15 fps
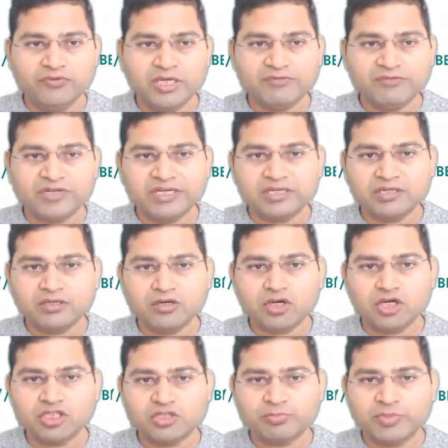we have created a
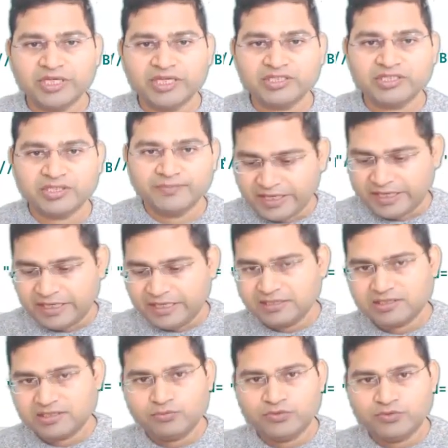launch page
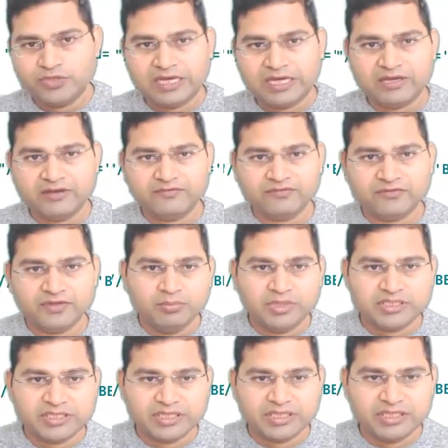and we have
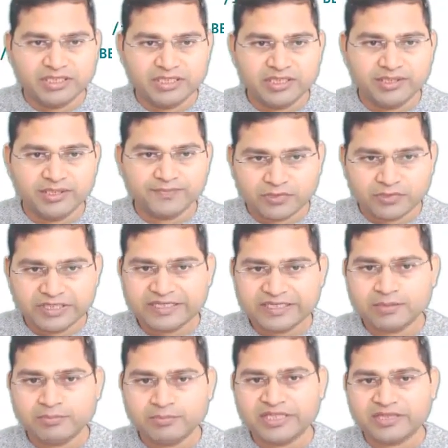basically
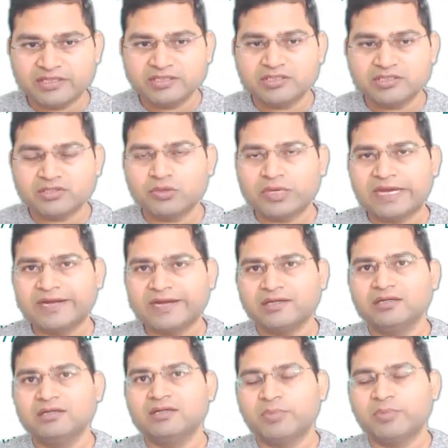created methods to
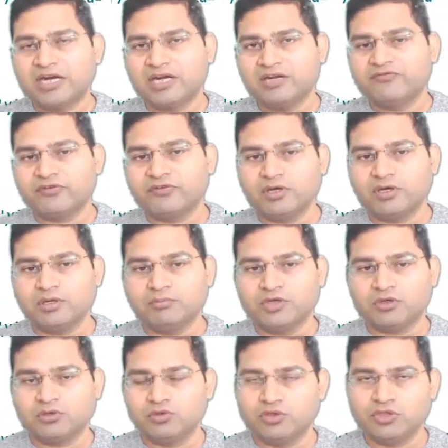handle depart from
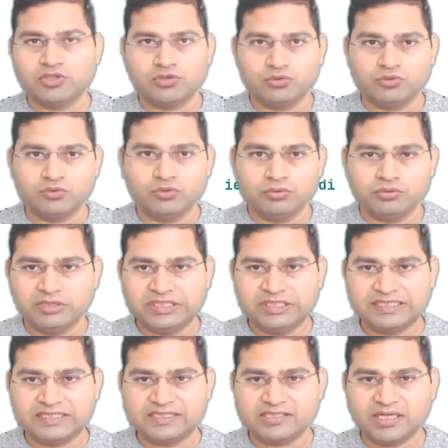or going to
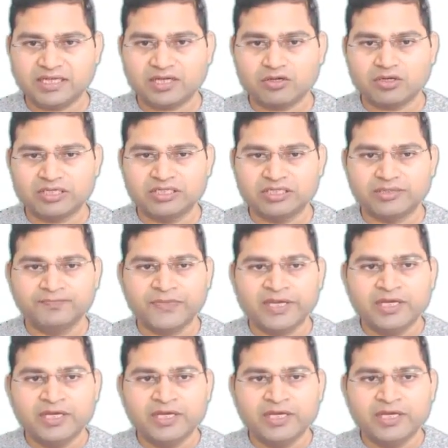details accordingly.